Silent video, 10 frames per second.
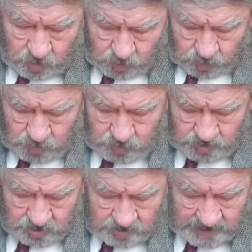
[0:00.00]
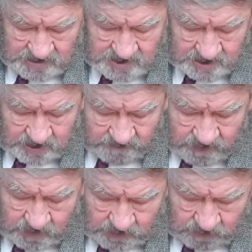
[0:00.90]
go to the great city
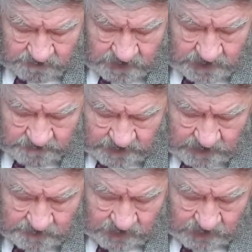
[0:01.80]
of Nineveh